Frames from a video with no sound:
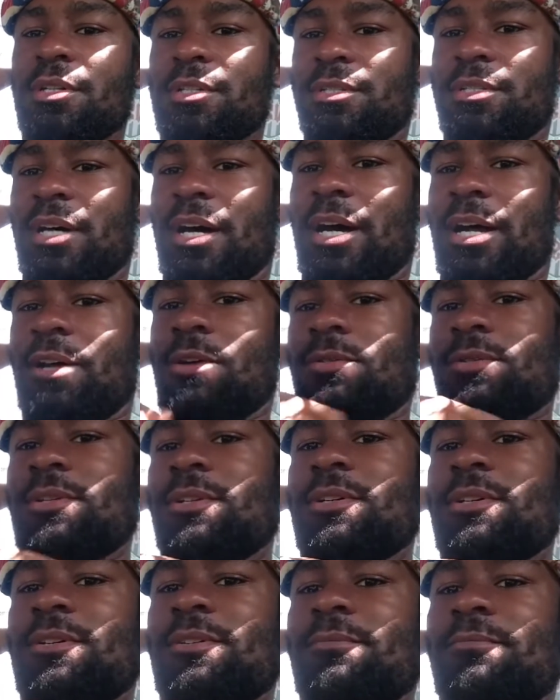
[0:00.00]
Dialed
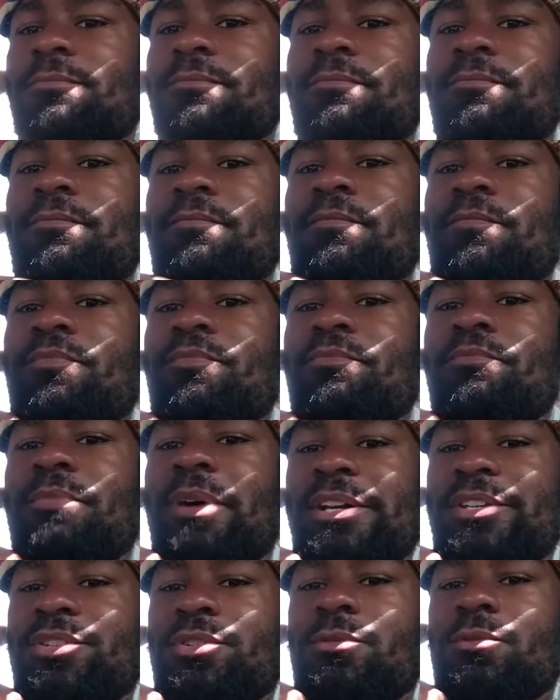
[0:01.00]

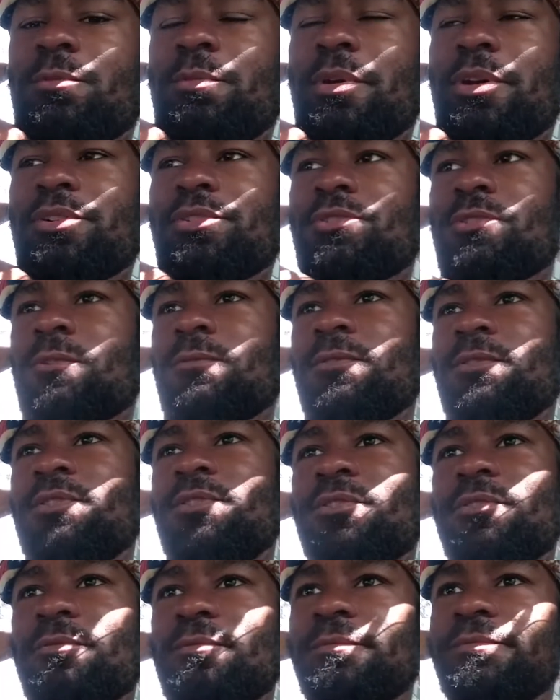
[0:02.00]
Bicycle Repair
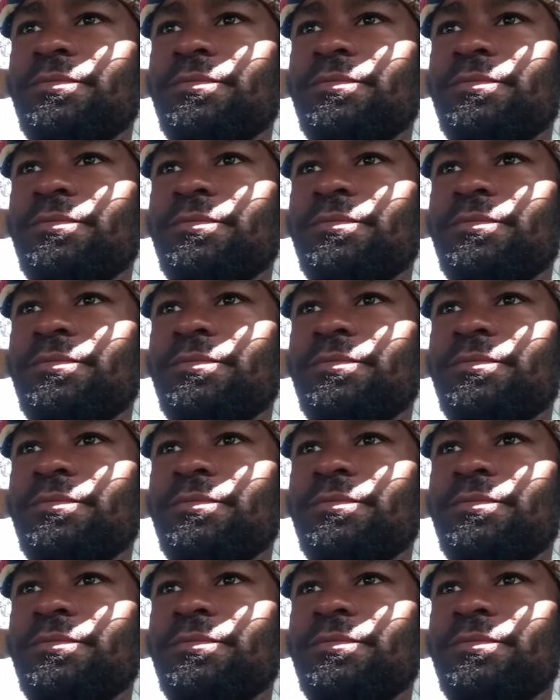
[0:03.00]
Service.